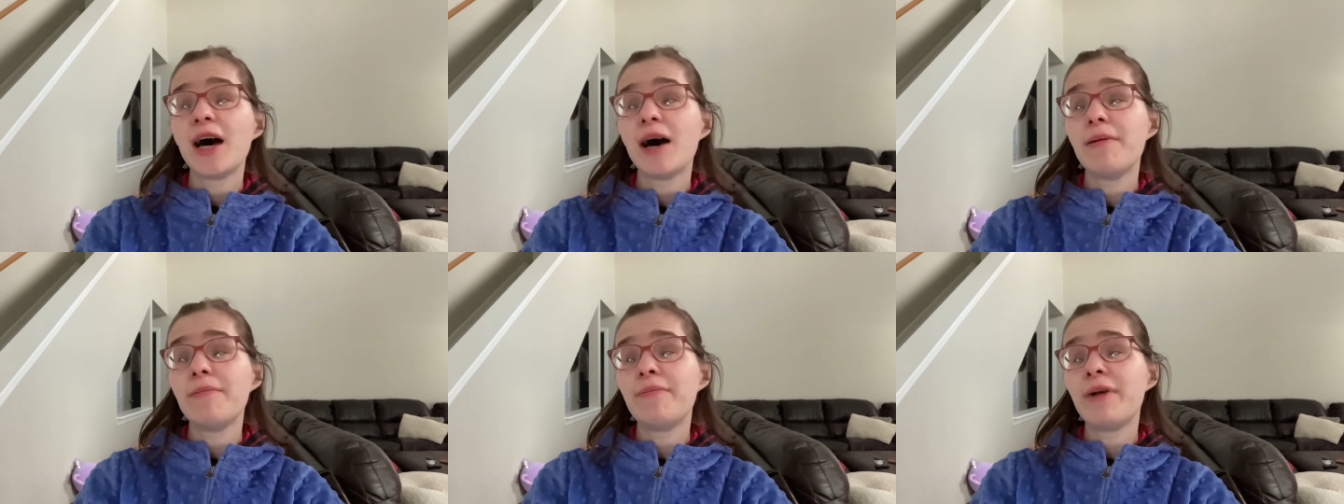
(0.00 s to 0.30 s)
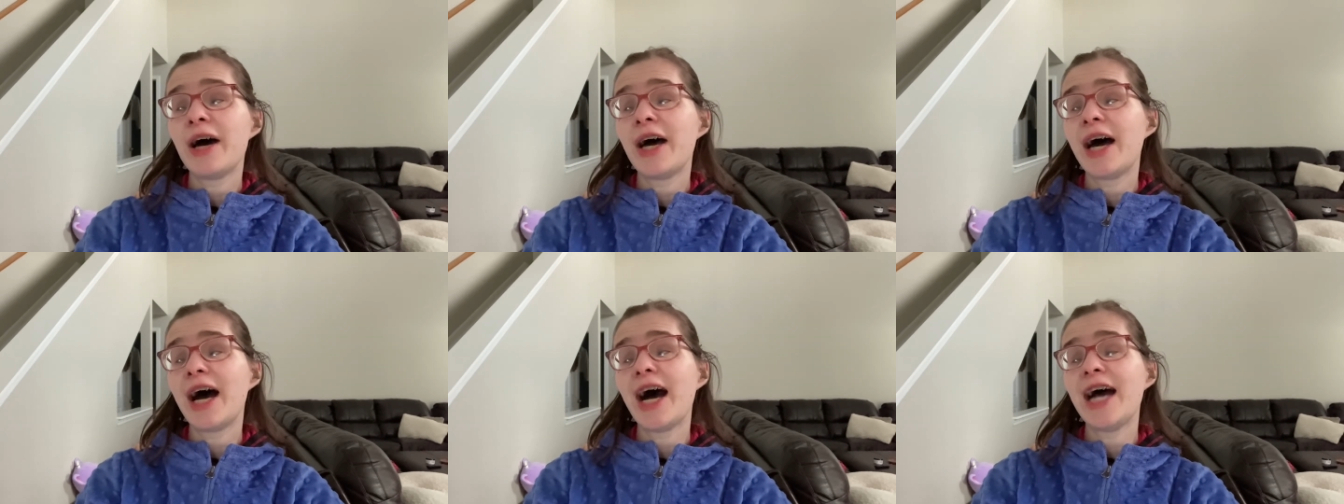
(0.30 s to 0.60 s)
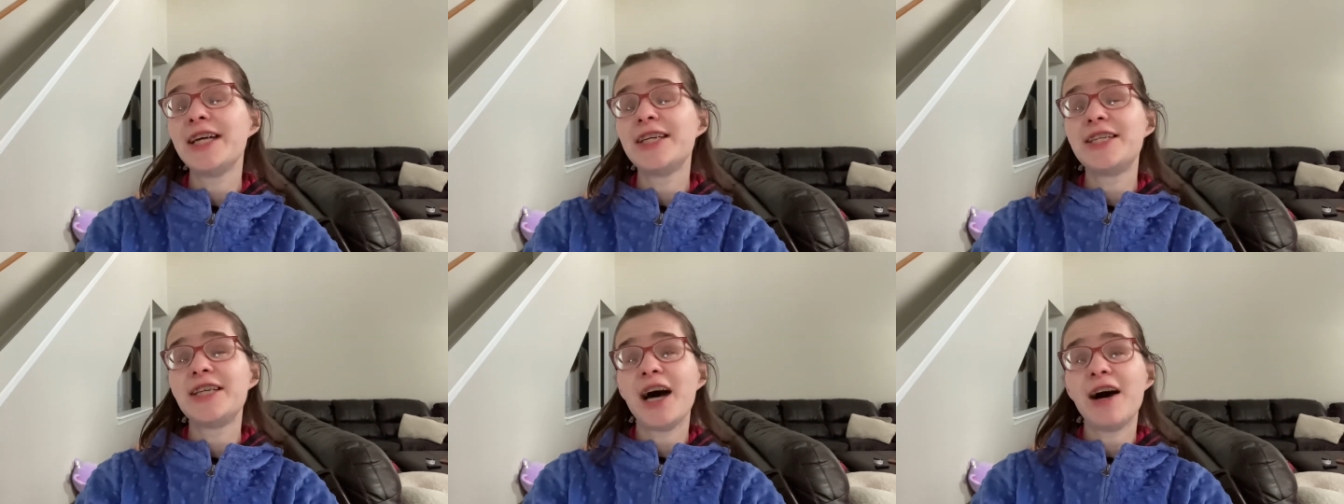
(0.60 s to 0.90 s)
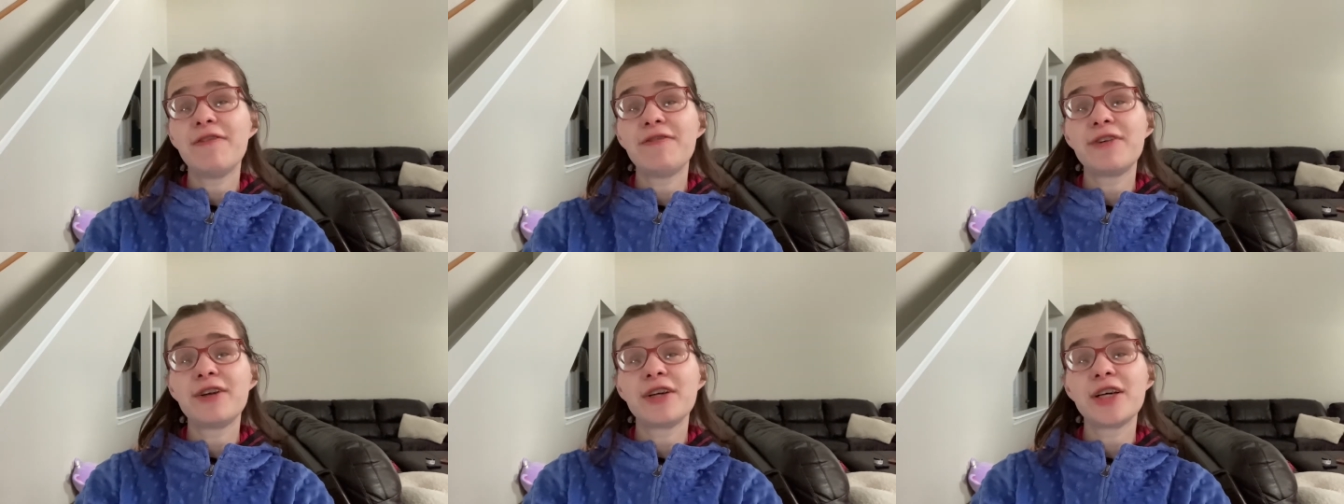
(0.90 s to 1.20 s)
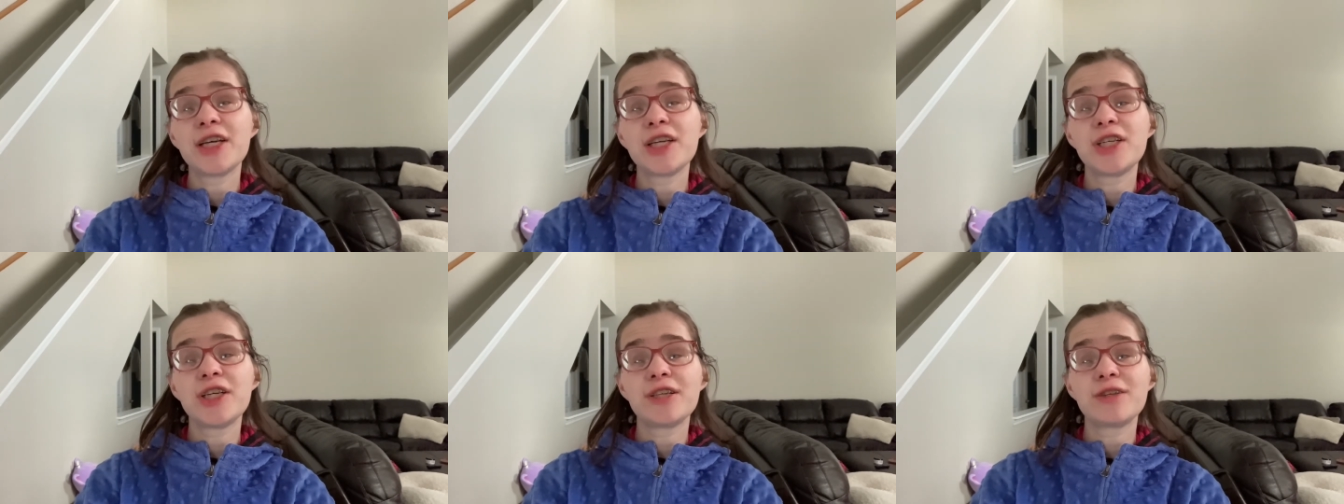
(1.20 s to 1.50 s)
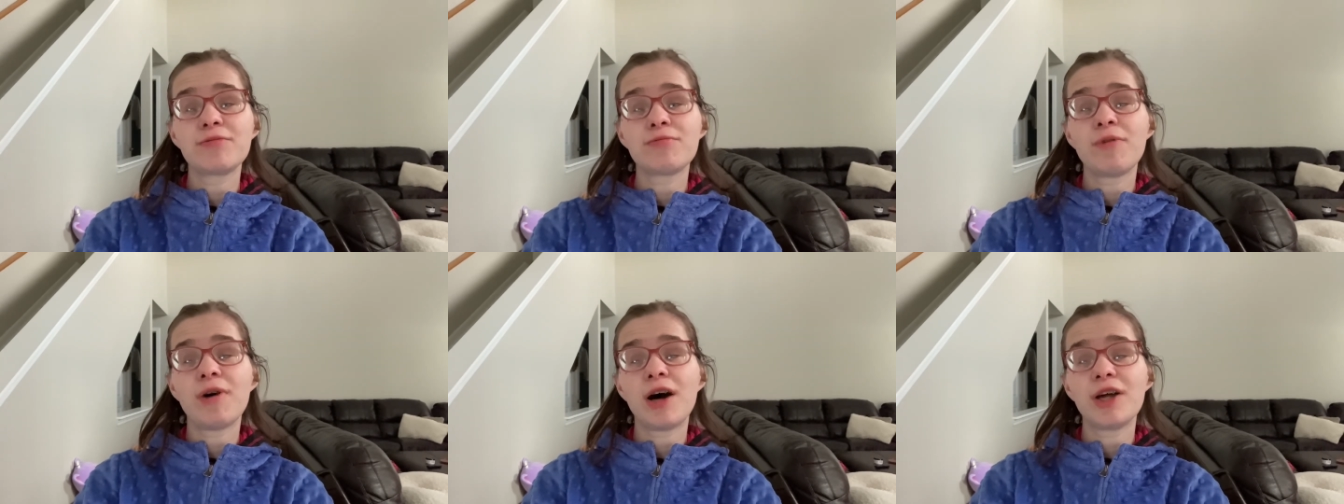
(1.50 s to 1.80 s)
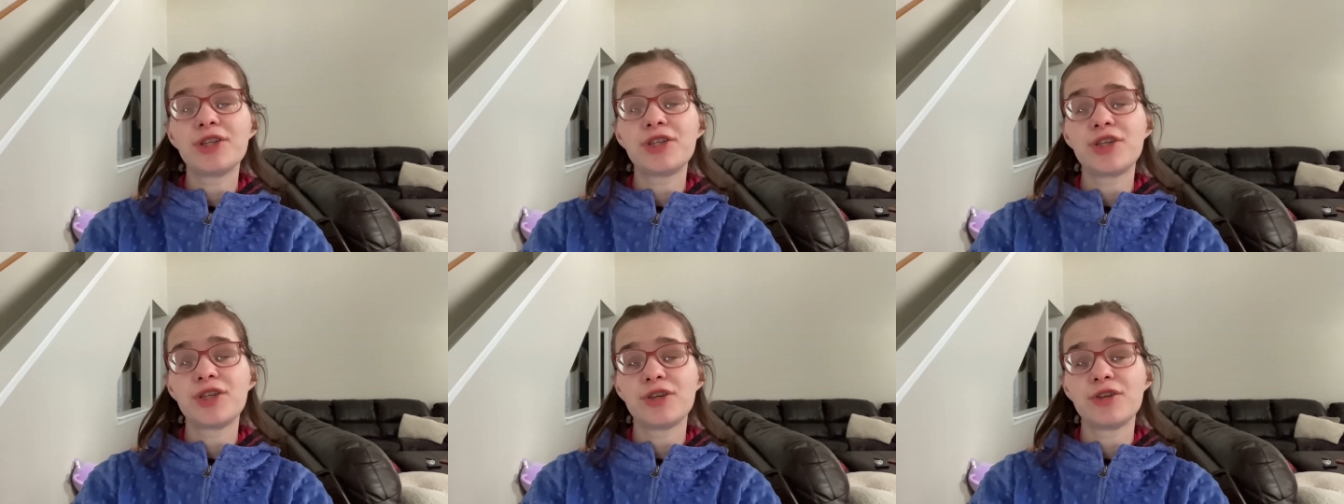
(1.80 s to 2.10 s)
but I definitely just
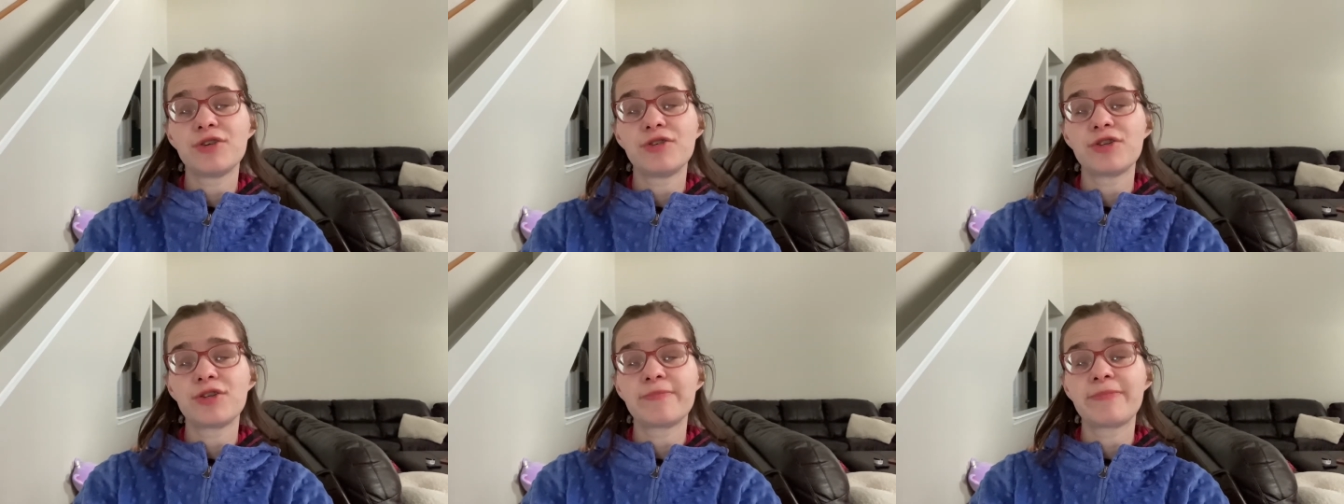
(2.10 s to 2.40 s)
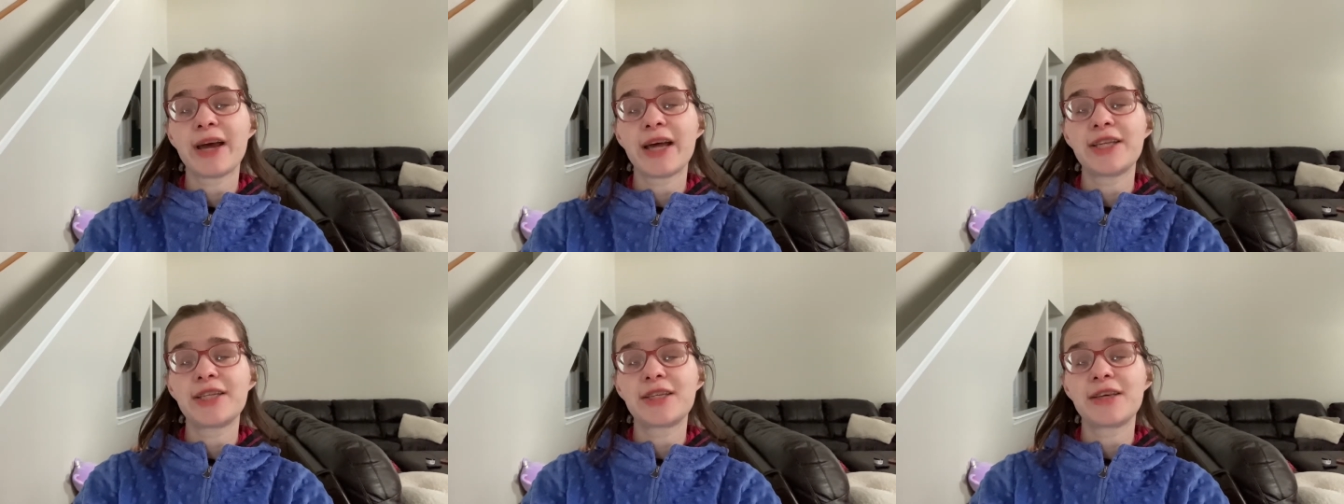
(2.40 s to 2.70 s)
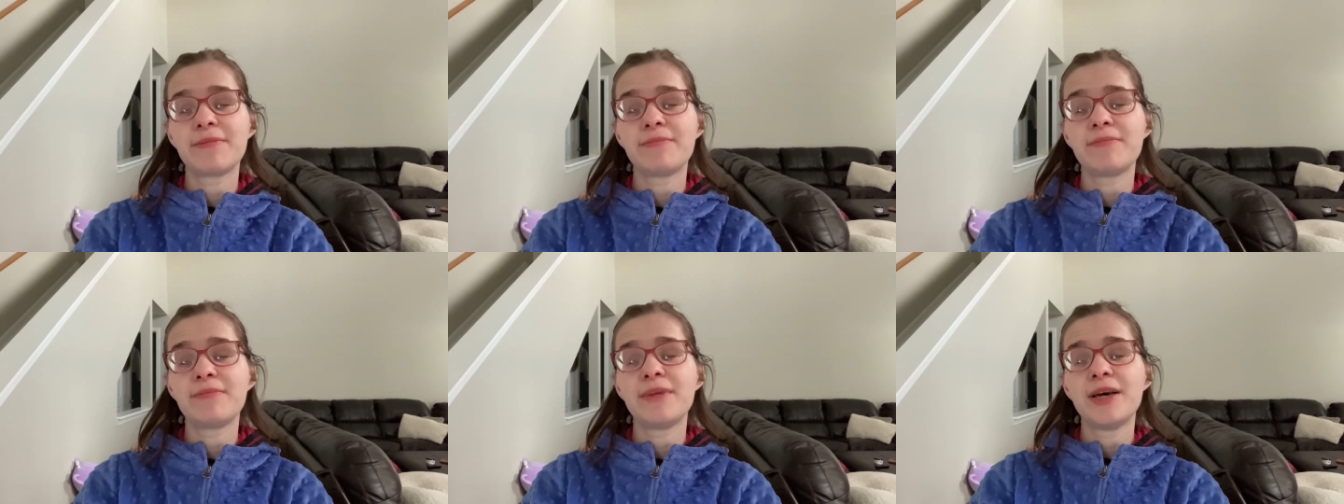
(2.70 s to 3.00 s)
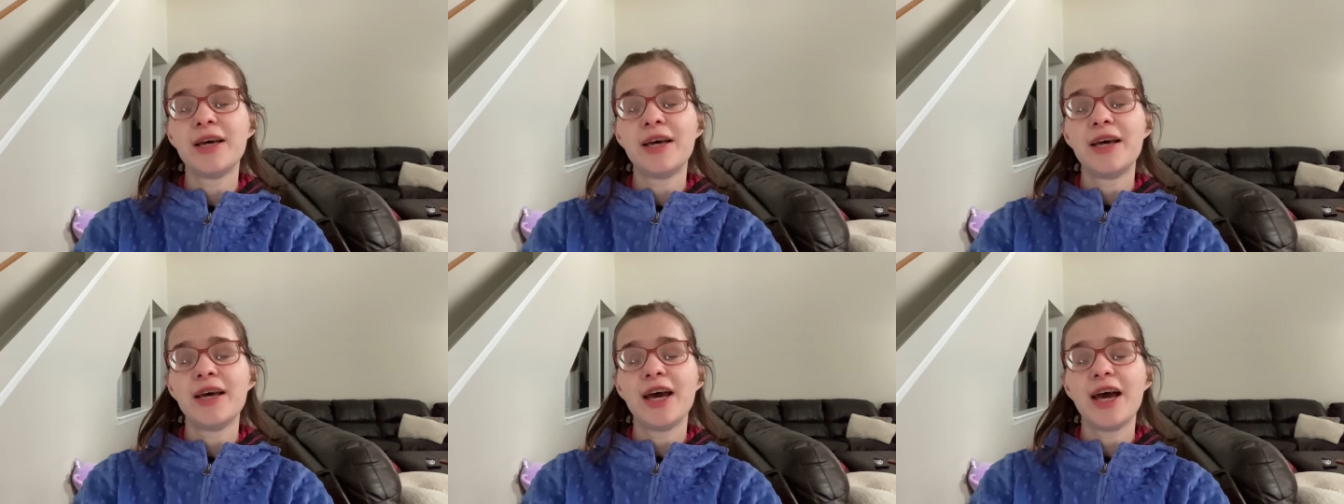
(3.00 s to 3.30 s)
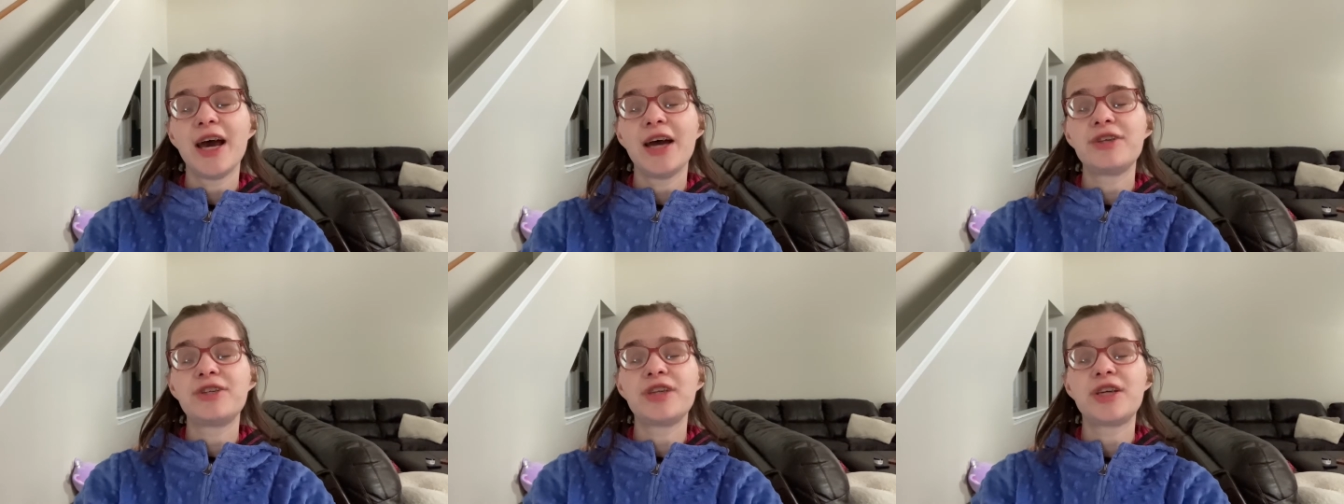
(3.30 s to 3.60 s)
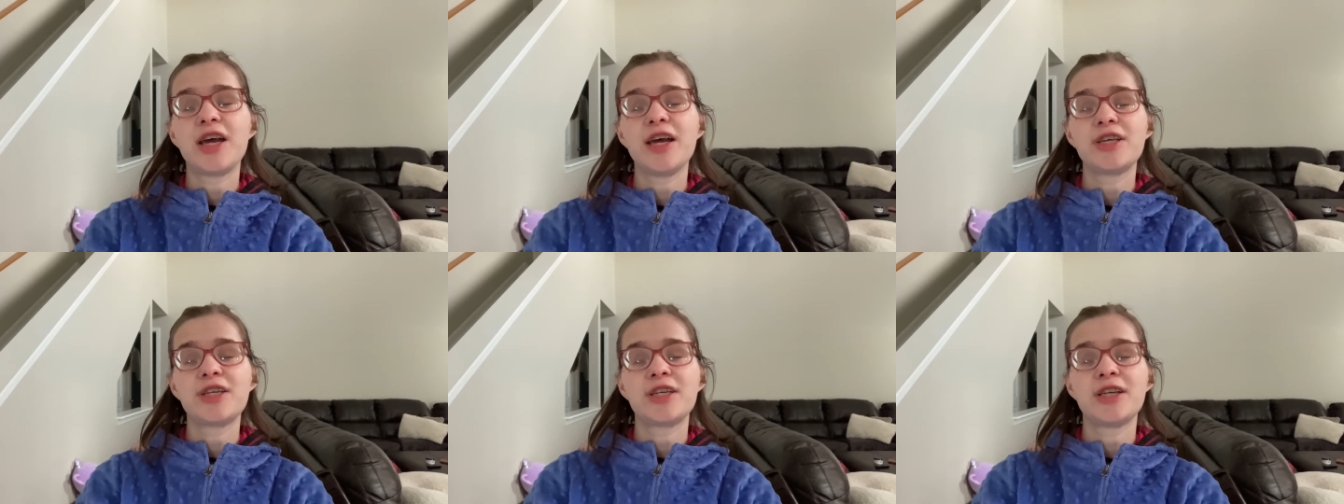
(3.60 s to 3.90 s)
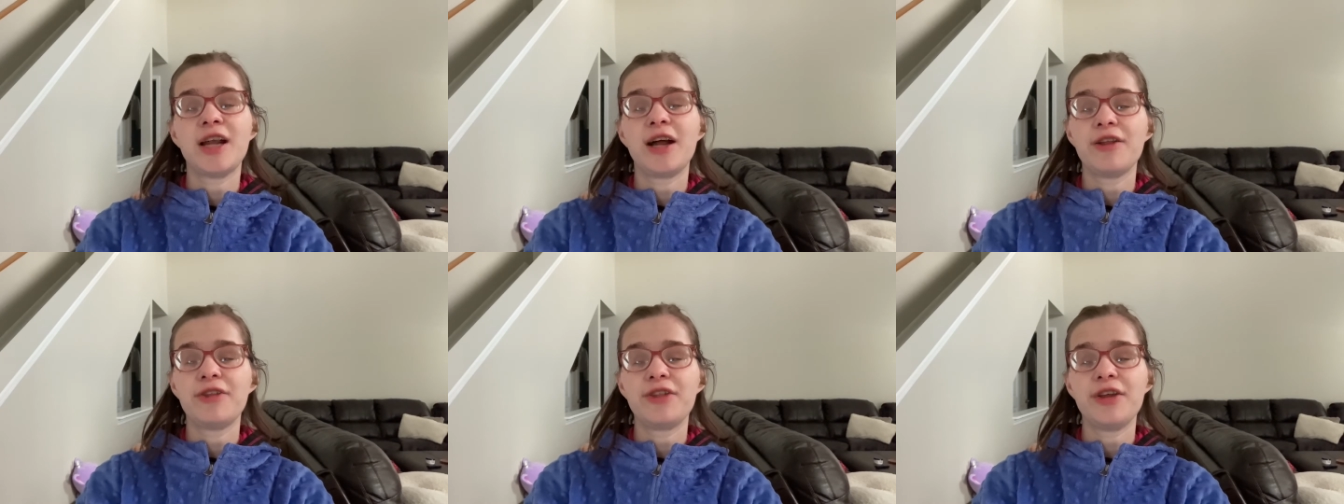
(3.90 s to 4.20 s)
want to spread some
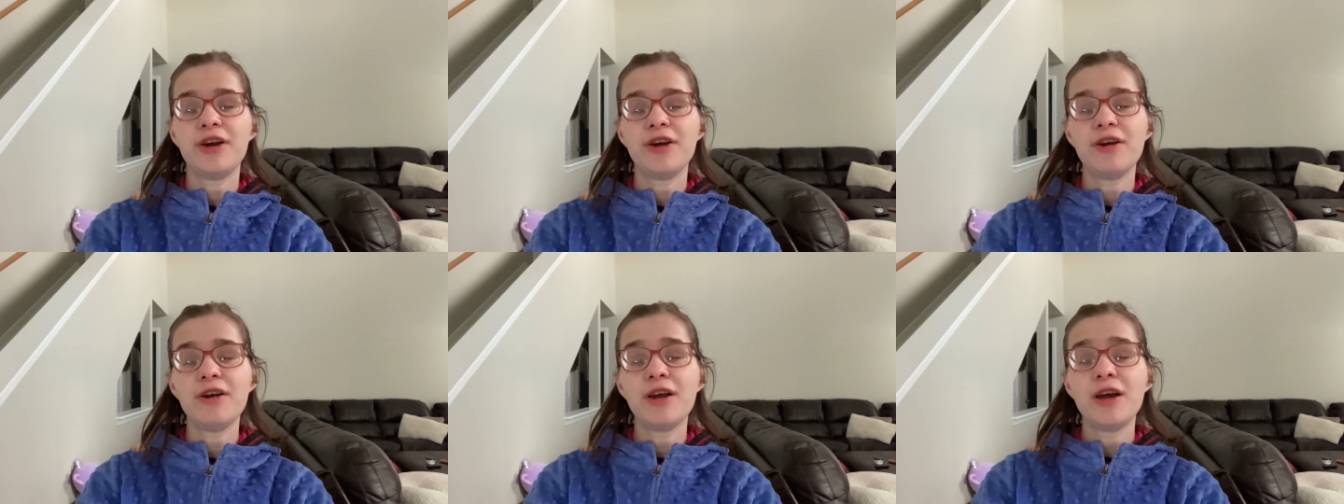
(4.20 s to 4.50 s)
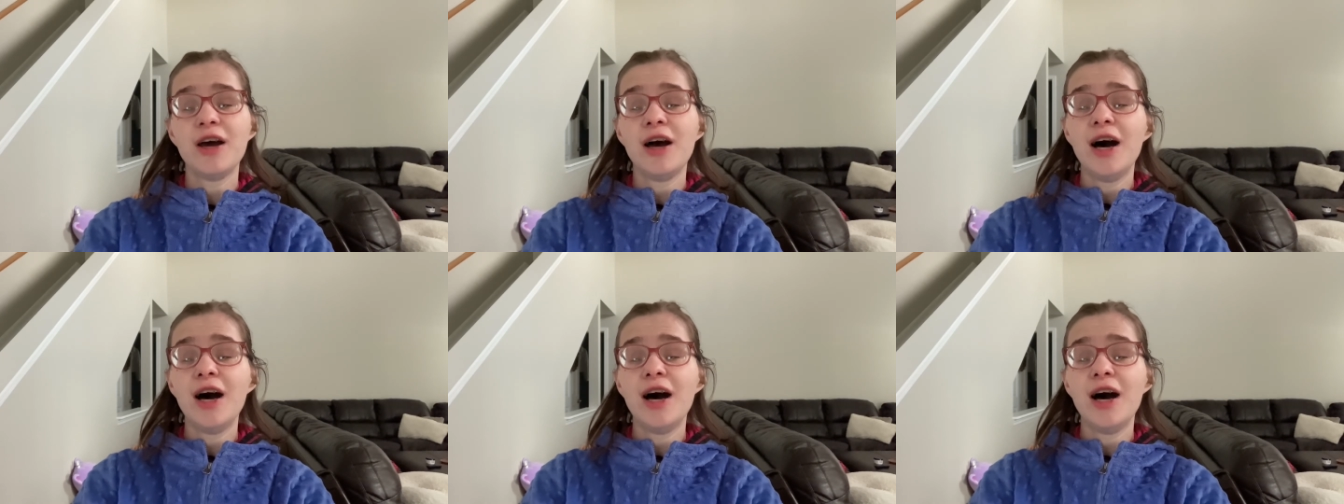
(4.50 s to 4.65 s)
education out there.